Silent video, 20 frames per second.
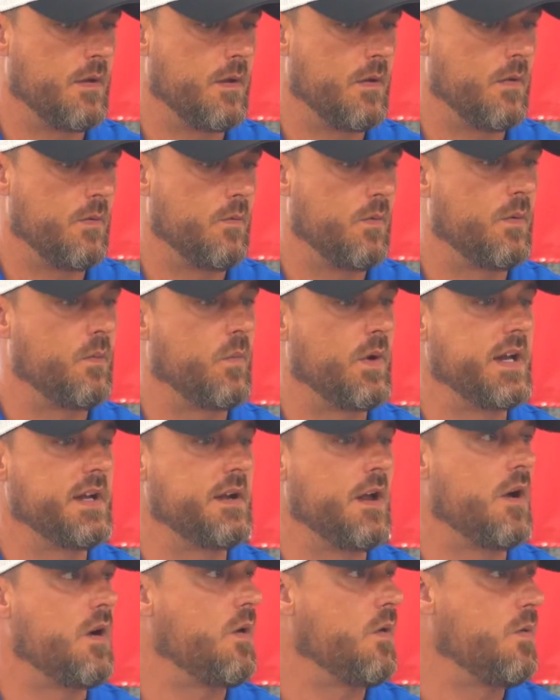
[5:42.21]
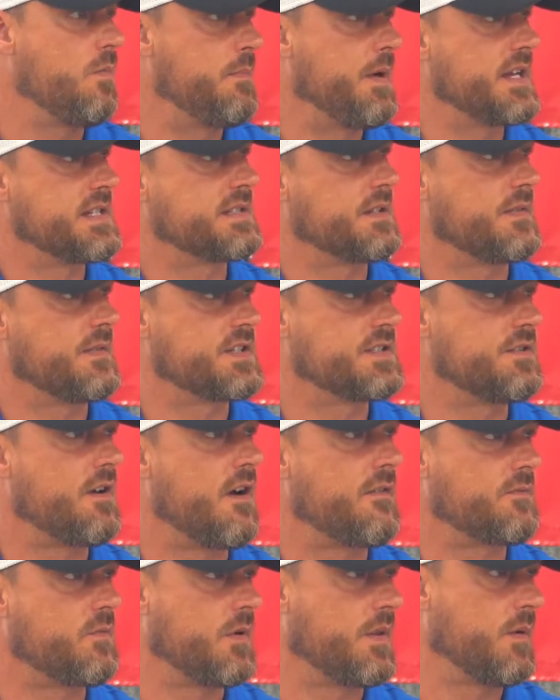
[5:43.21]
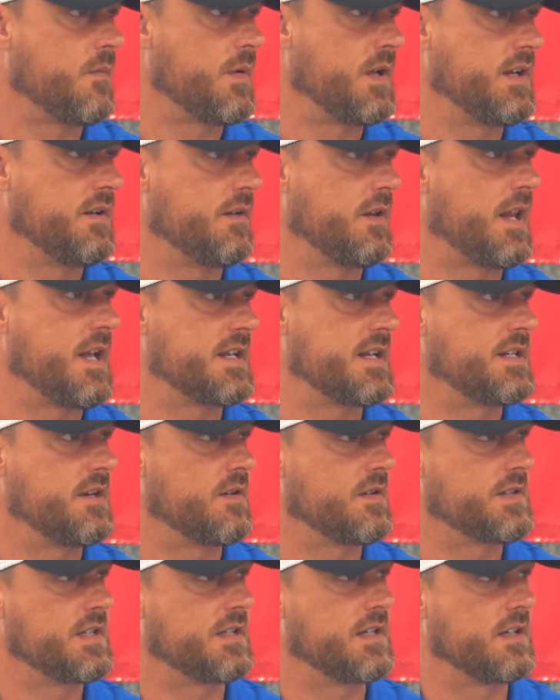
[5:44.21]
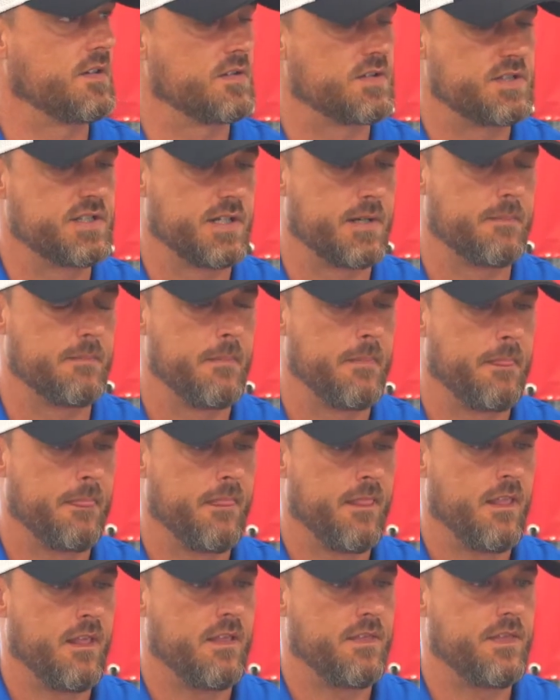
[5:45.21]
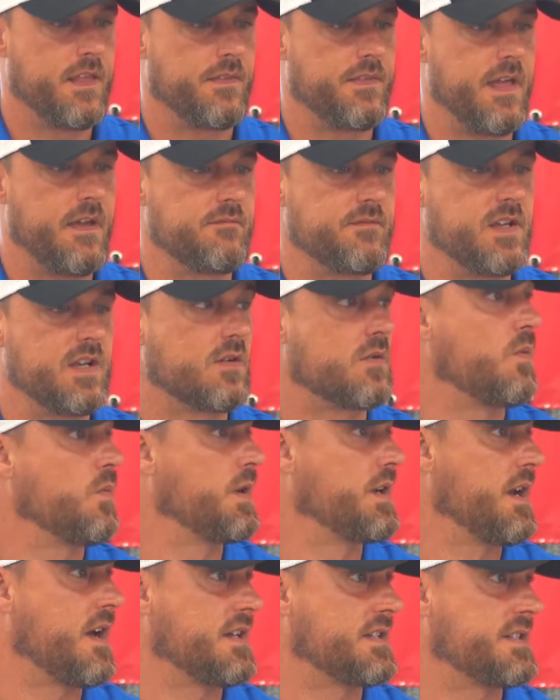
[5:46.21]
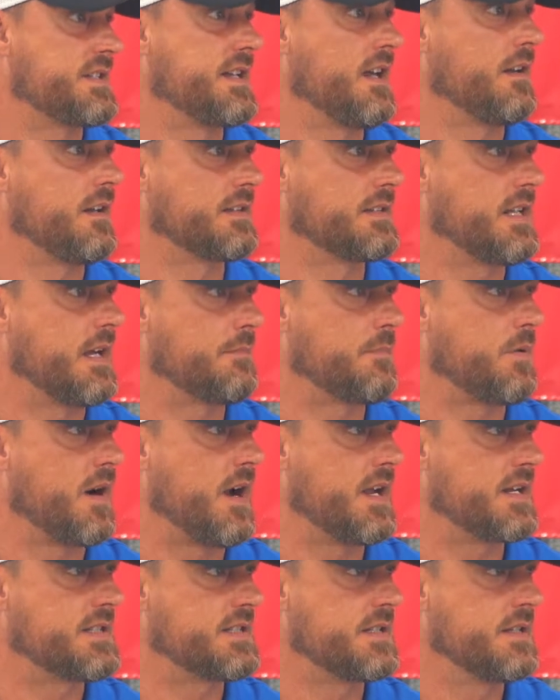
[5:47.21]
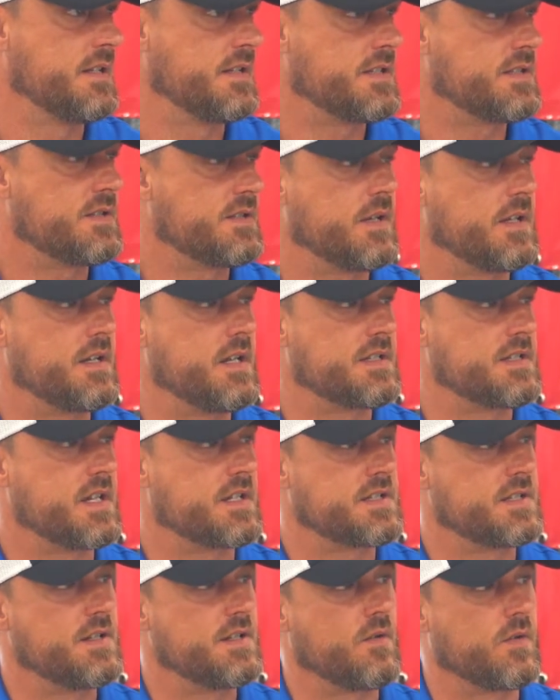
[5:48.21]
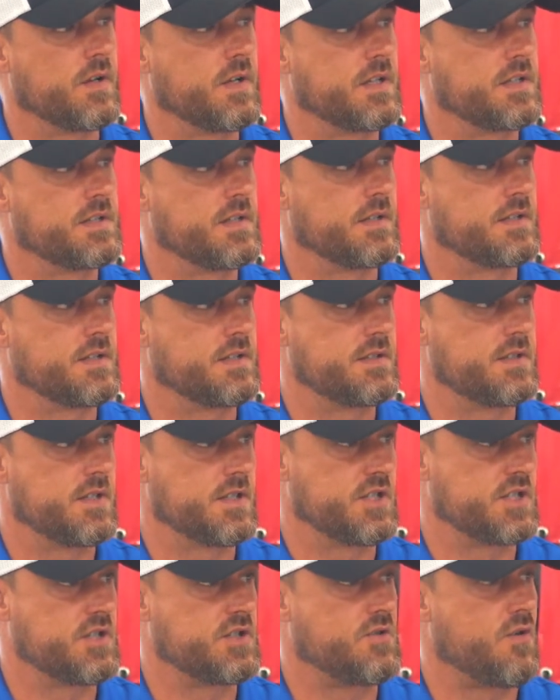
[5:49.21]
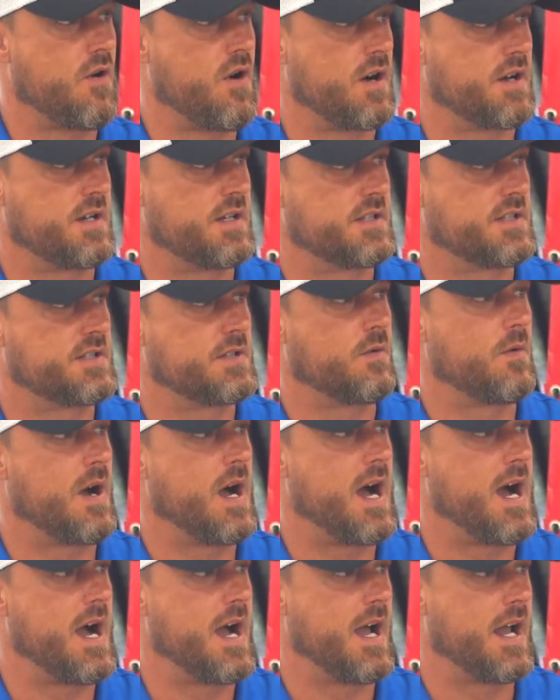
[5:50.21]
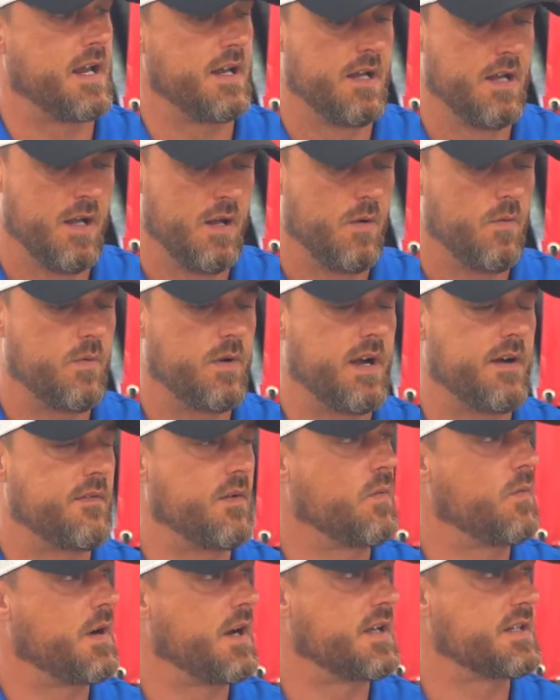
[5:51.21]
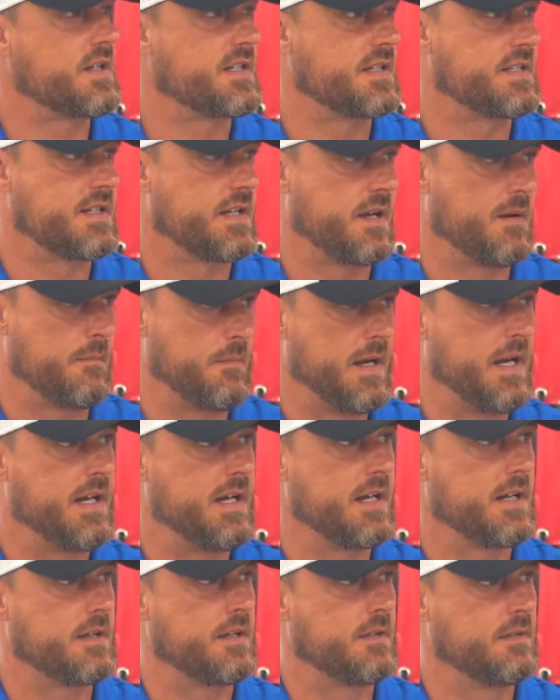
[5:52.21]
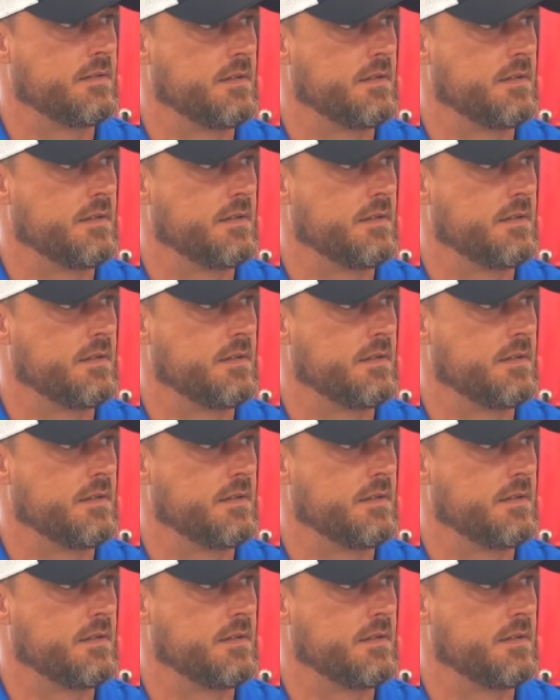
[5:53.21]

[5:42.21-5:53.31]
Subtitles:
when we know, based on the software that we utilize here at the dealership, that vehicle would not sell at that price. So it does us no good to start so high when everyone else is at a median